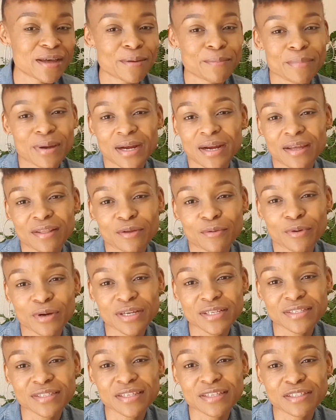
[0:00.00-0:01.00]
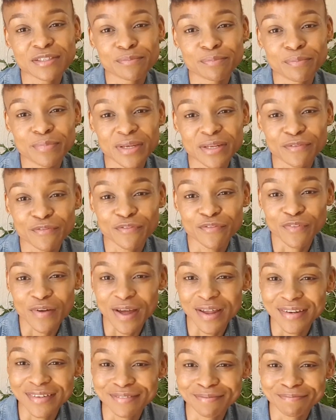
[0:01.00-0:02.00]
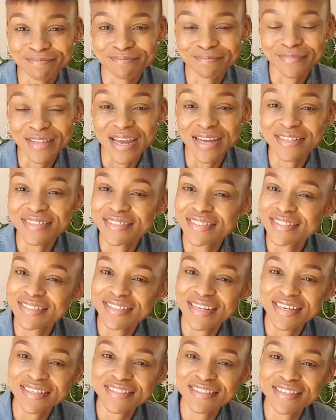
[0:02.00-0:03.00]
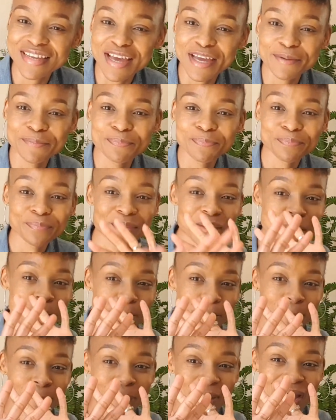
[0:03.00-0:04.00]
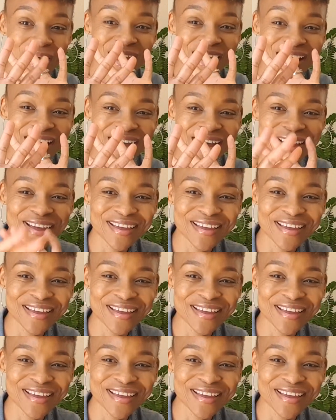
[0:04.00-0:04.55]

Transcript: But otherwise, it's been fun. Until next time, bye.